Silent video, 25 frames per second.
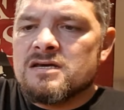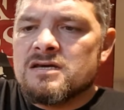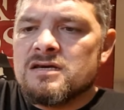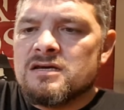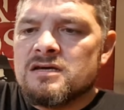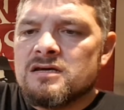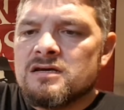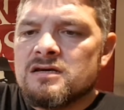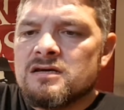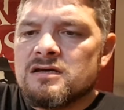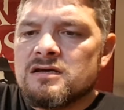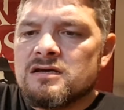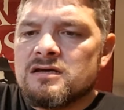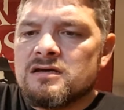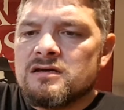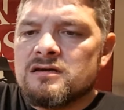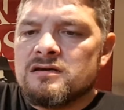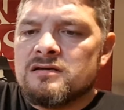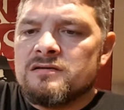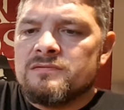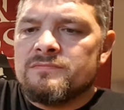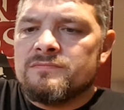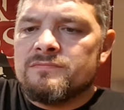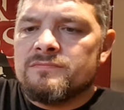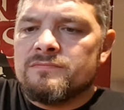
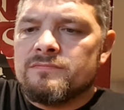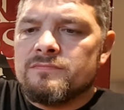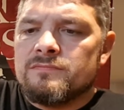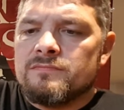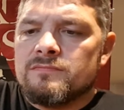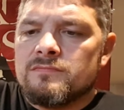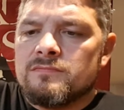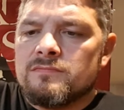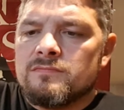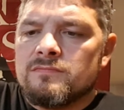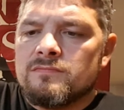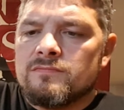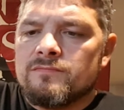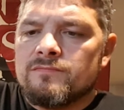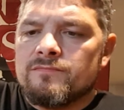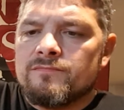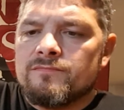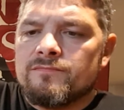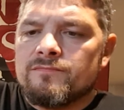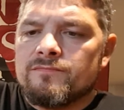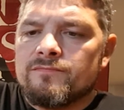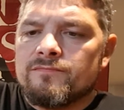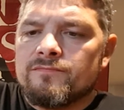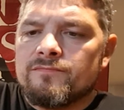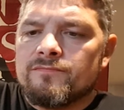Um,
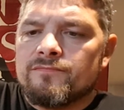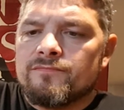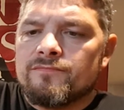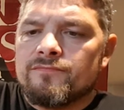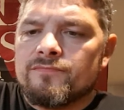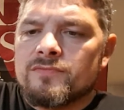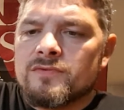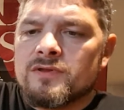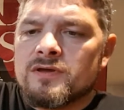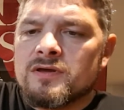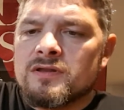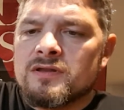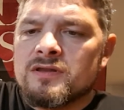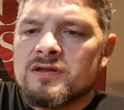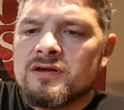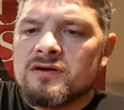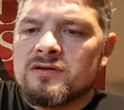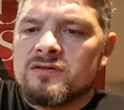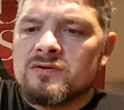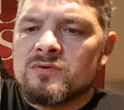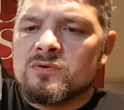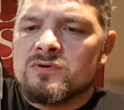and the other